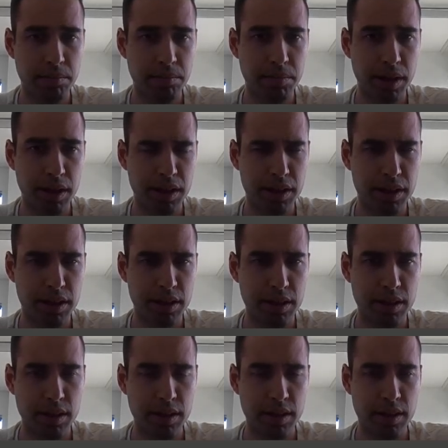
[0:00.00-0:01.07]
But
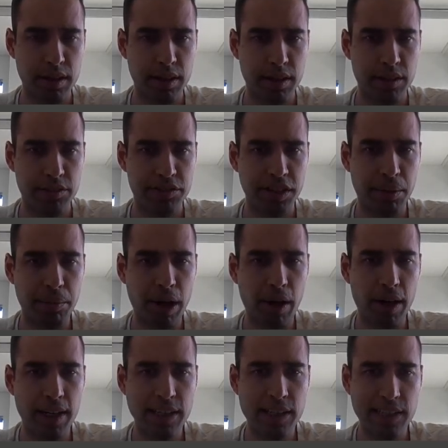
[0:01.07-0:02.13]
somehow
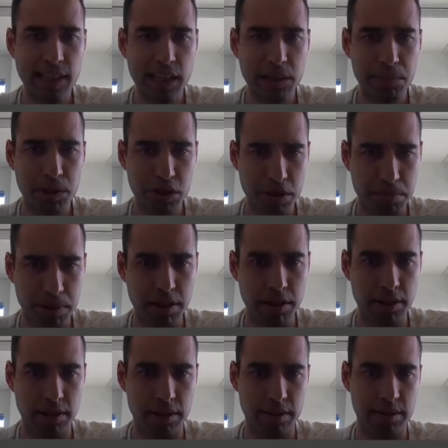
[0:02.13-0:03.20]
I need to get the bishop
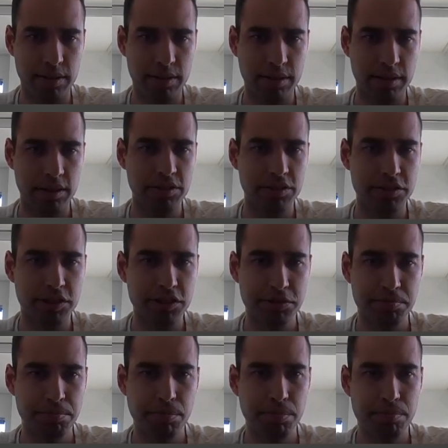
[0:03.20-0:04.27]
here. He's just
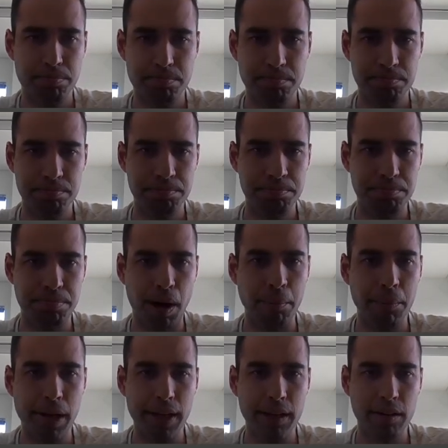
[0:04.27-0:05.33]

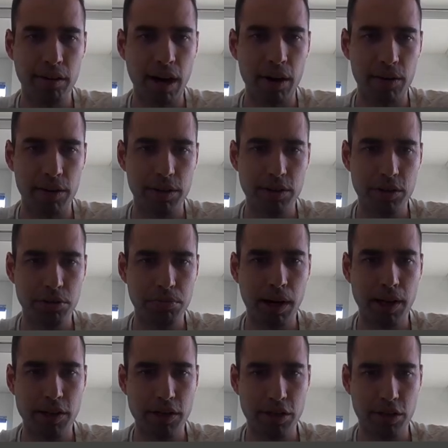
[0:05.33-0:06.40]
bumbling around too
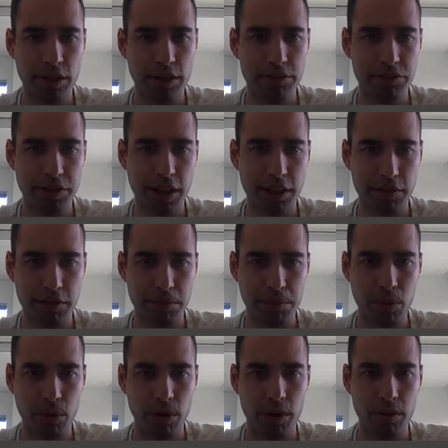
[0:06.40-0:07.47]
much on this side of the
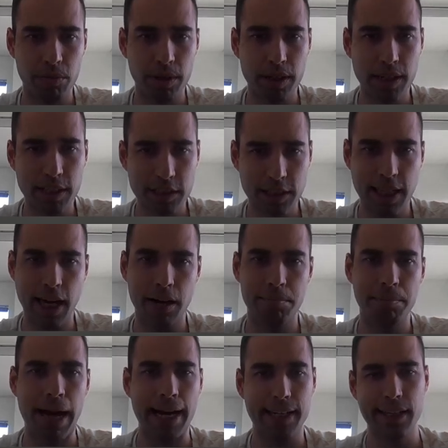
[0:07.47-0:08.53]
board. We need to get
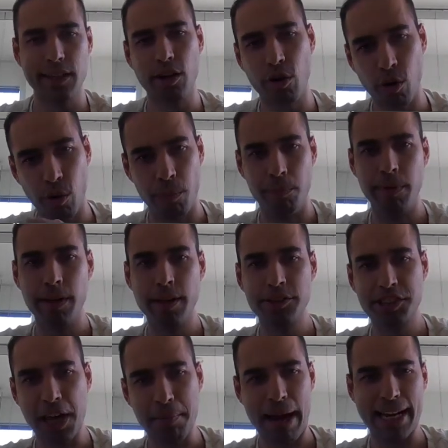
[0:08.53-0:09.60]
him back in your home.
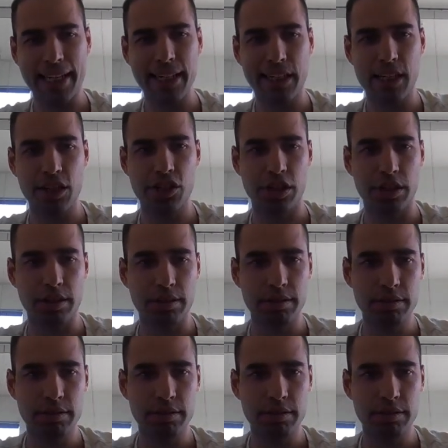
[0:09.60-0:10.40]
Stay back in the kitchen.